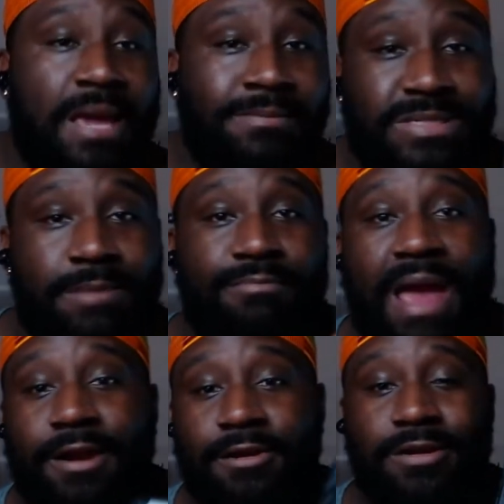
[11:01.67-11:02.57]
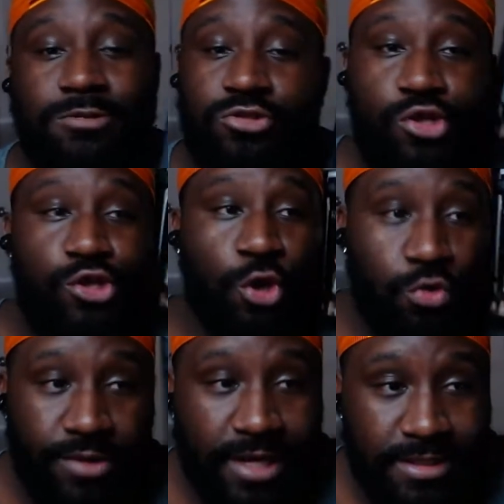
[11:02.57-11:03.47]
is a banger.
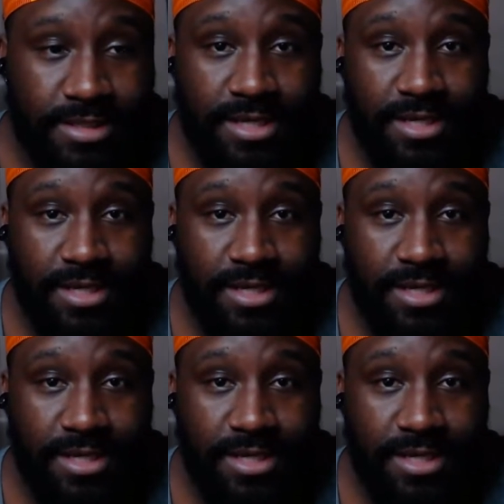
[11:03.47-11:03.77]
2-disc.